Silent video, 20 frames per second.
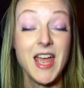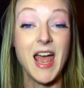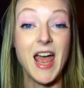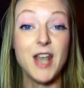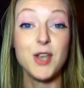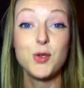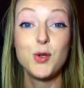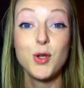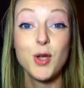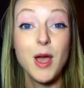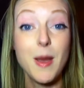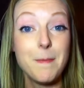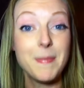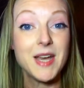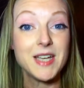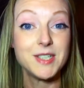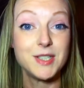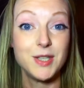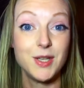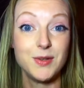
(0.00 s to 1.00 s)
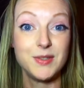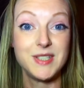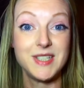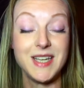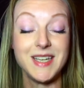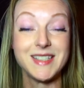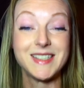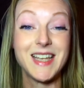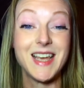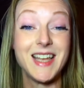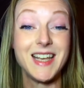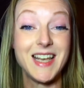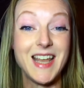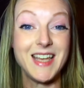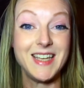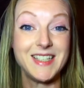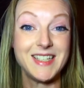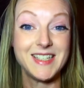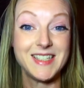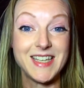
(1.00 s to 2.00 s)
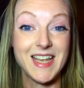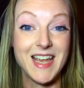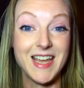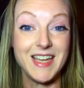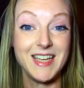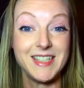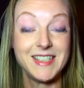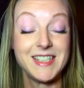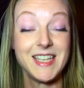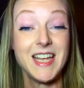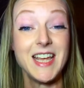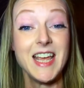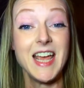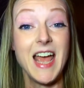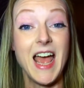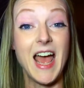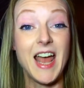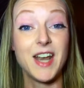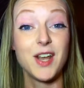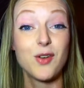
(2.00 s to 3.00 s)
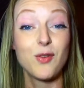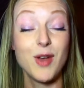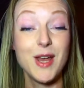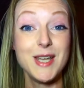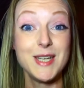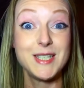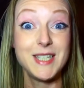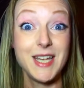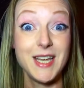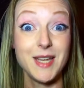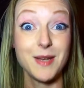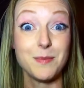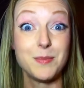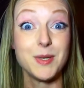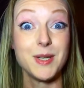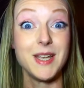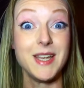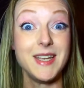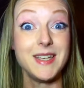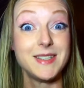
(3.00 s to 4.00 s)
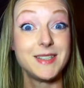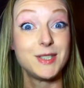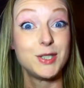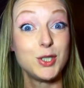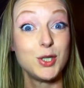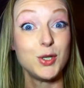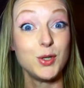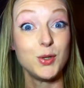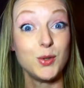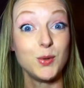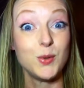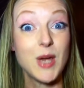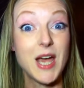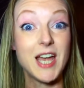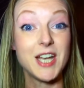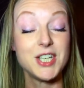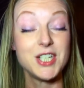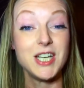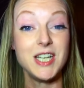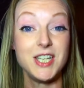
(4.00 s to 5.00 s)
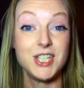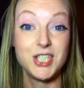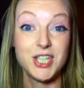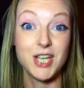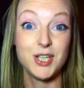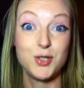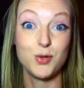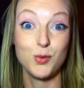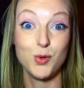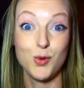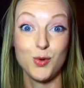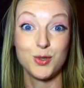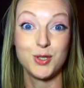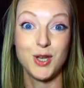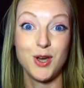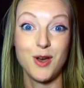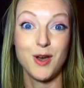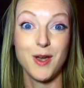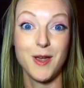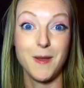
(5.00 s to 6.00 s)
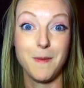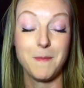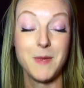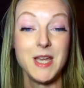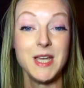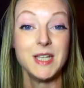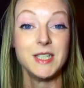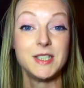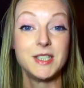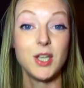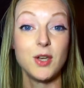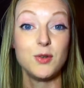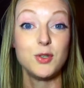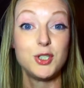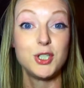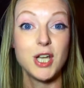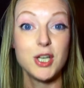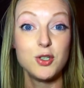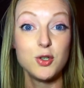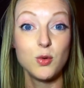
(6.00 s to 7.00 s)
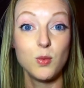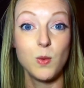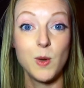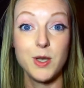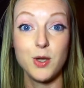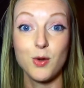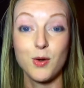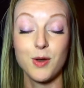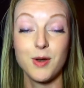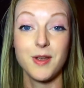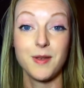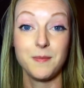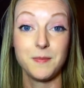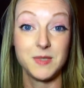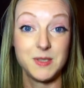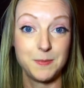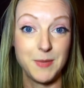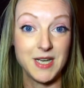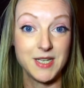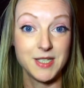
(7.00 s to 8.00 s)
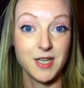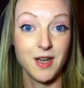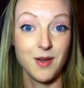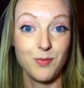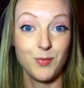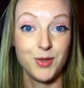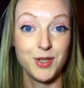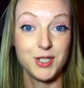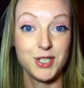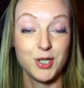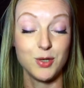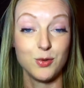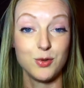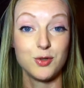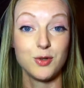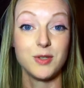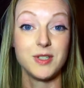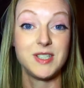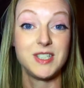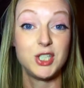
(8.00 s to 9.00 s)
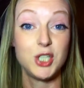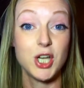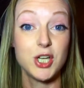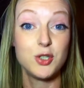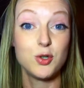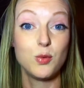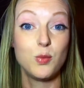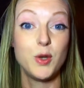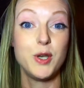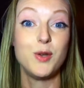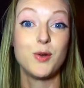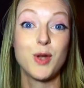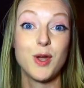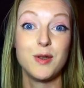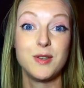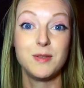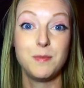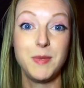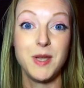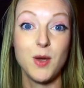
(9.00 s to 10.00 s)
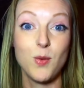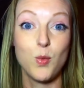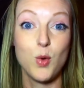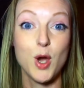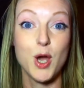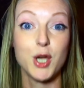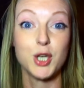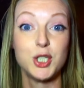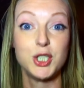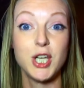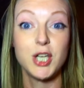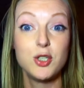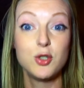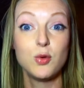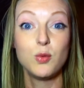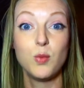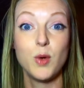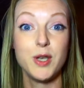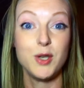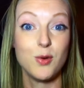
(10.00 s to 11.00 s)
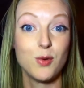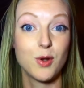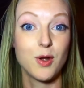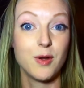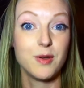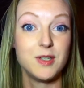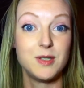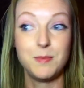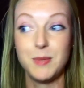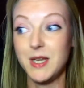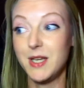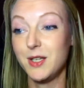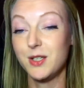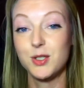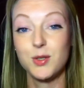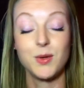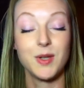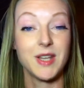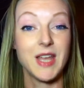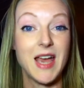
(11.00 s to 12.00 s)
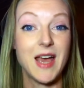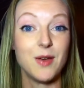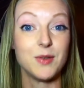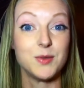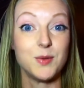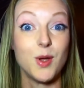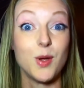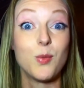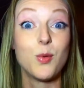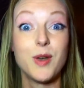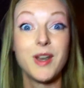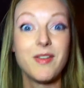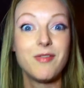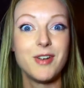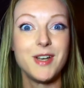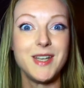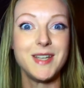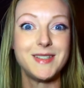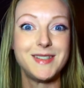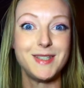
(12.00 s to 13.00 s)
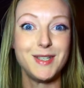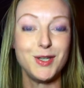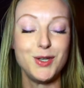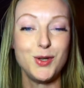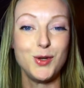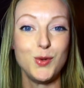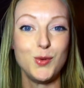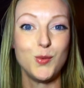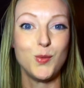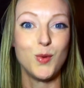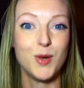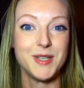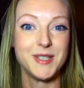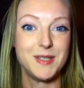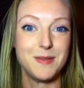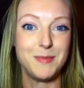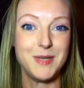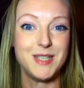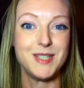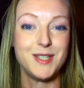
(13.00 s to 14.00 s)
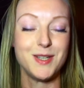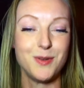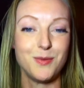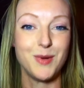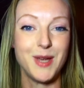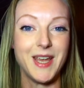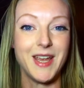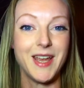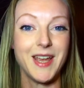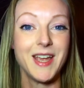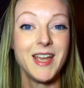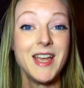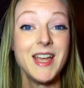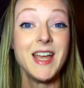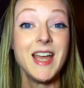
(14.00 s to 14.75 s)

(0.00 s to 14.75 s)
And you can come back to those things at a later date. And a great tip is to actually schedule your time. So schedule when you're going to spend time with the children, schedule when you're going to be at work, schedule when you're going to be doing the housework, whatever it is that you want to be doing.